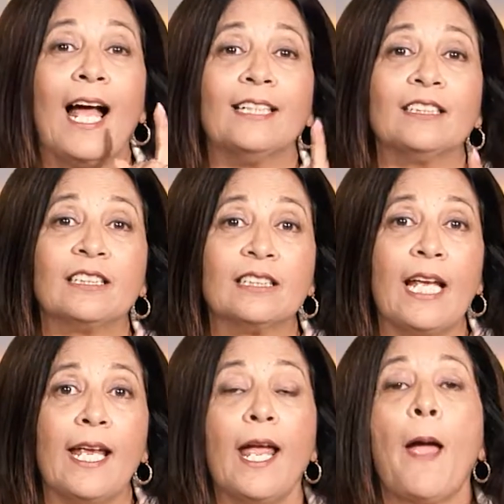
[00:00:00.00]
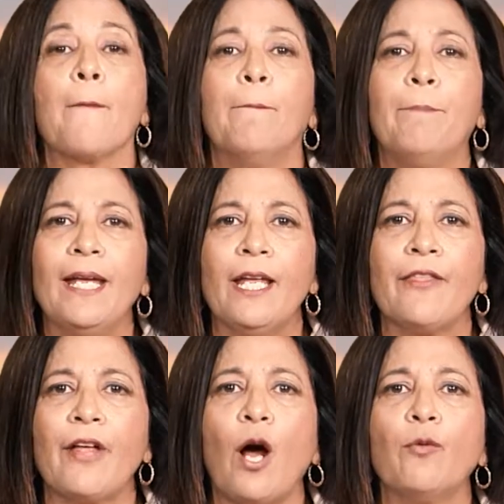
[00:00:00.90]
and say, be
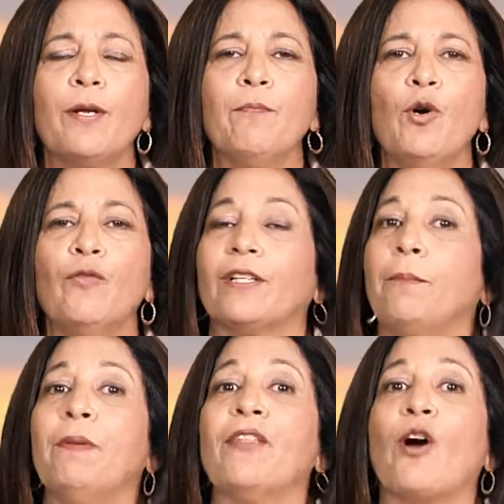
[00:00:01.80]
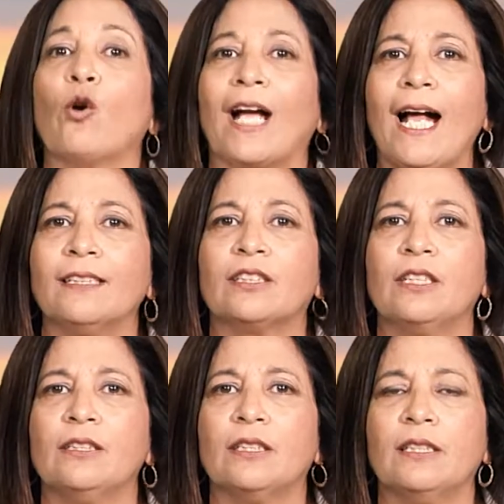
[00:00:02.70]
thou removed and be thou
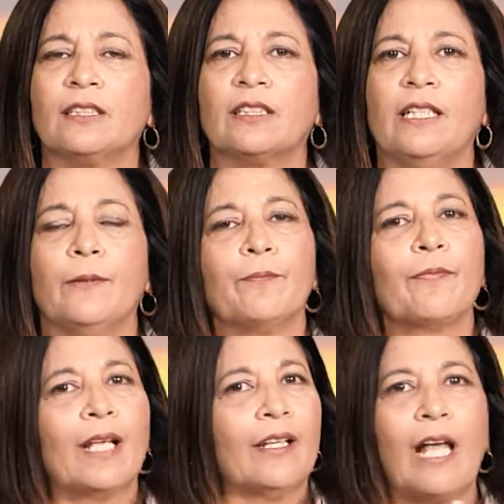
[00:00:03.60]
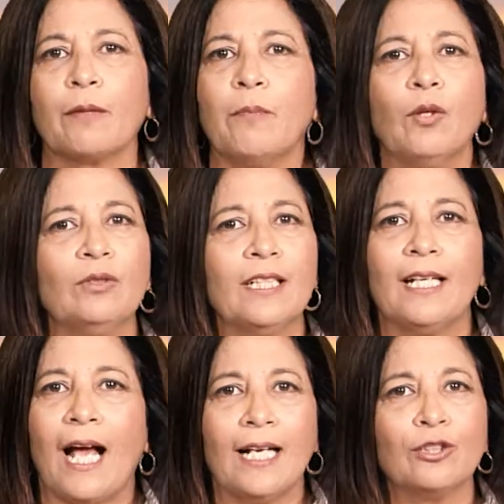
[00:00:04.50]
cast into the sea. And that
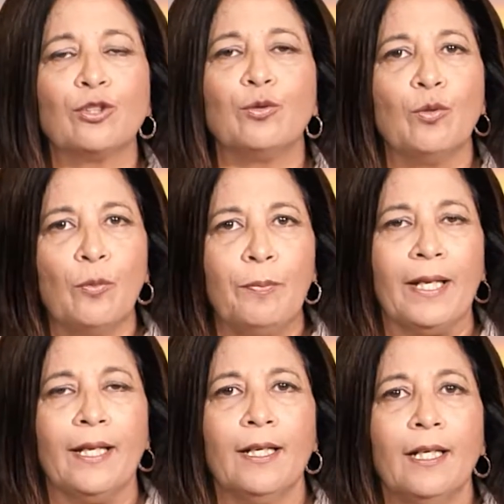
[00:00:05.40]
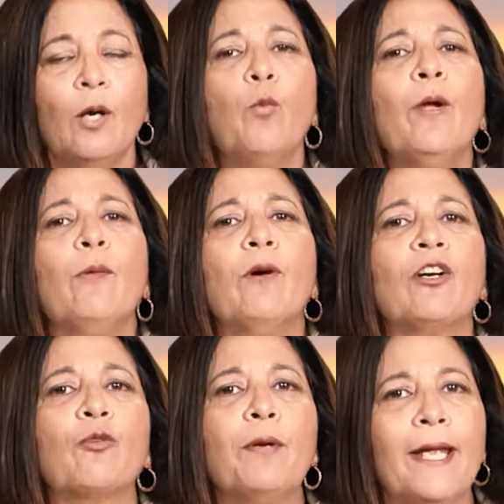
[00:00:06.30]
mountain has to obey. We
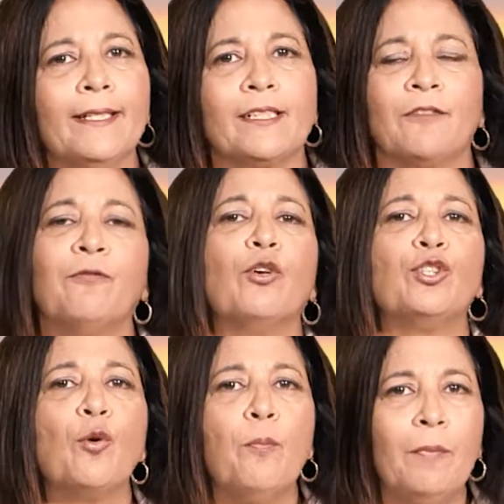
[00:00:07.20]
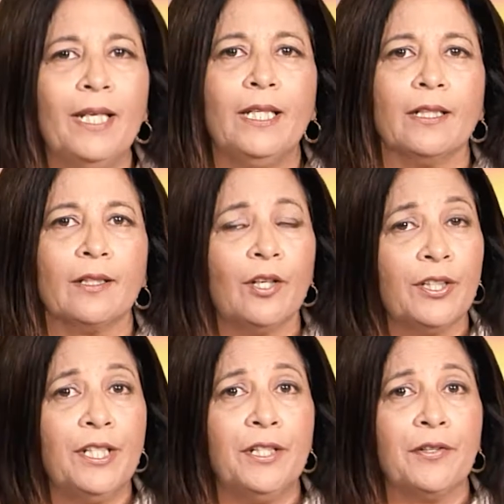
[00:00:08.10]
were created for dominion
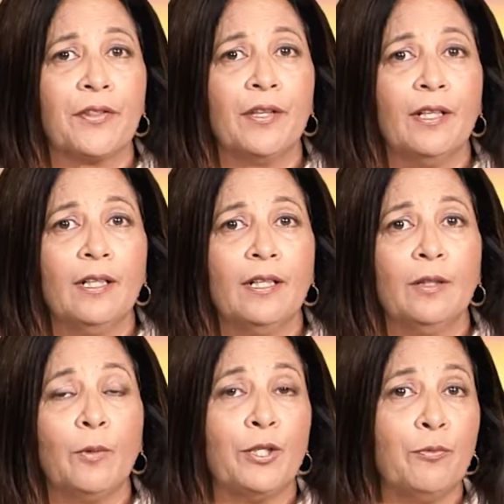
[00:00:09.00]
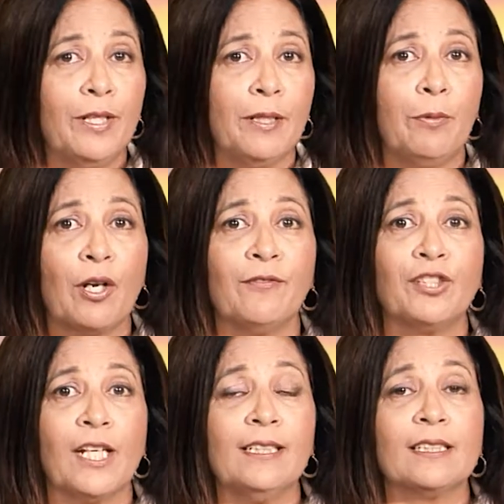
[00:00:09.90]
on the earth. When you read the book
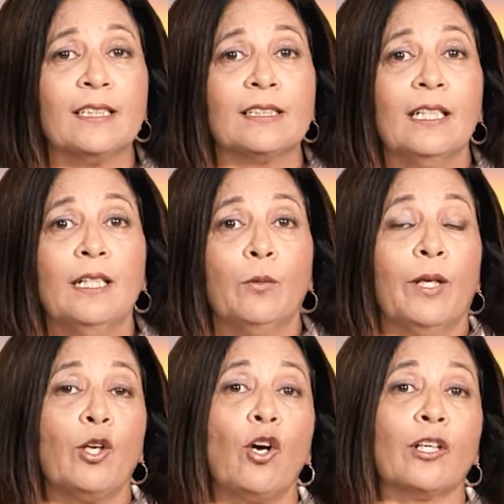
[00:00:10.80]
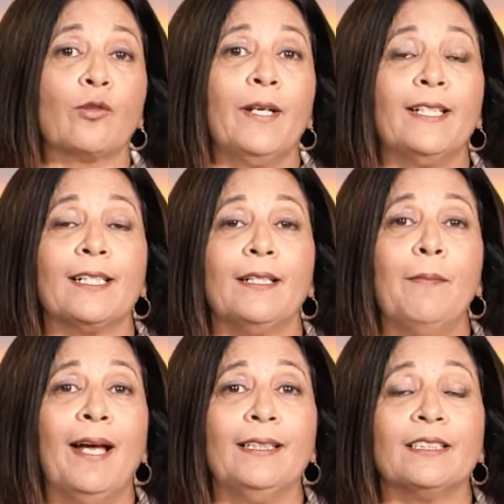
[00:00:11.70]
of Genesis, when God created the
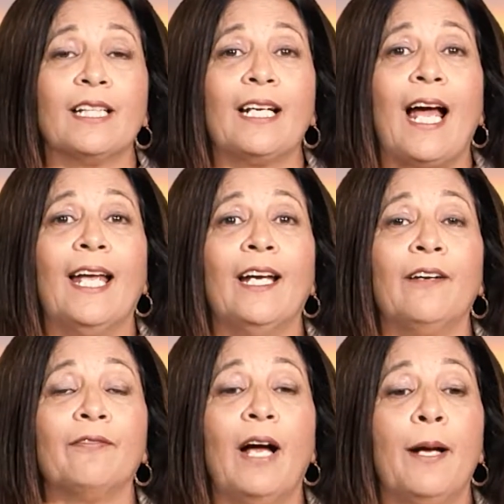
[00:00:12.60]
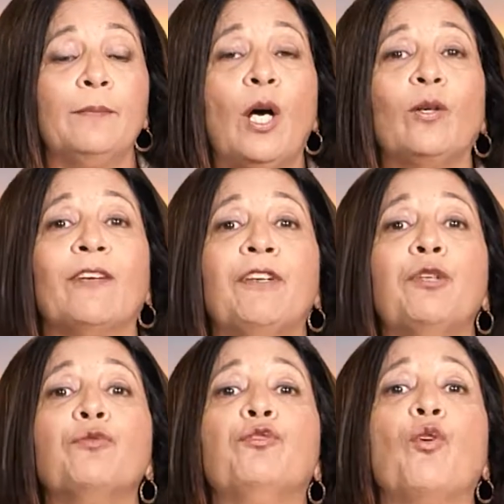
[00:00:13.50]
man, he said, I am now giving
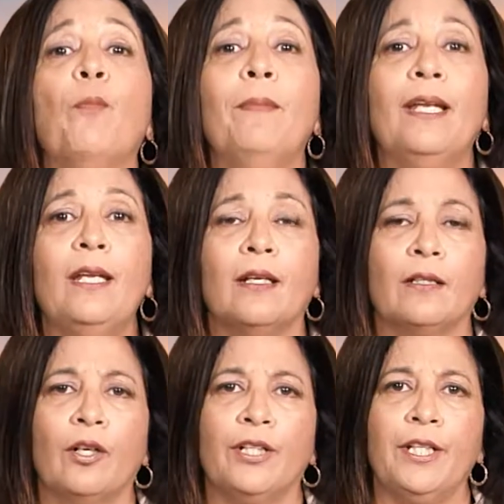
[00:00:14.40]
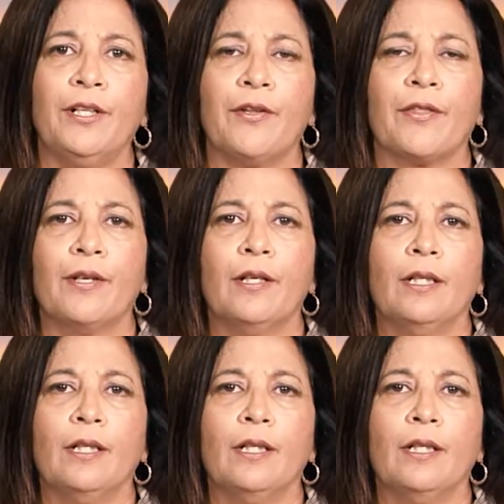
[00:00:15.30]
you dominion on the earth.